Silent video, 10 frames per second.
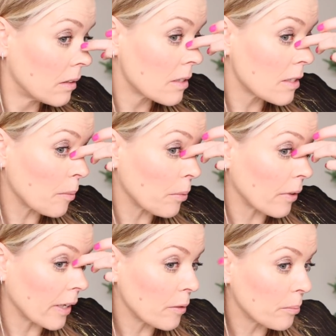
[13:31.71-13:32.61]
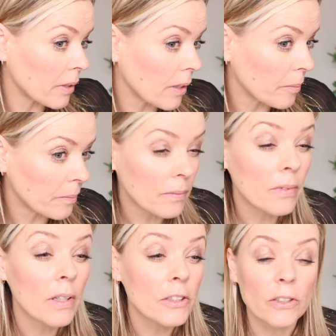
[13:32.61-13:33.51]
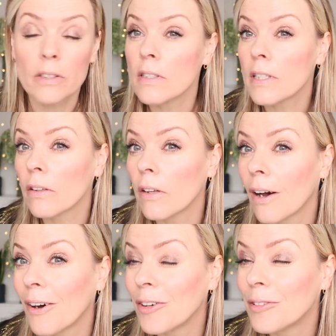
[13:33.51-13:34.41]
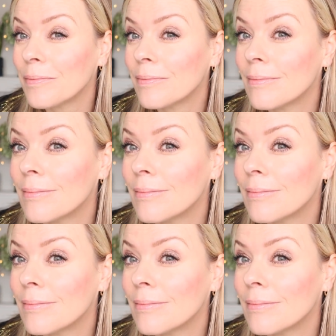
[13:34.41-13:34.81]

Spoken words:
separate, but as you can see on the whole,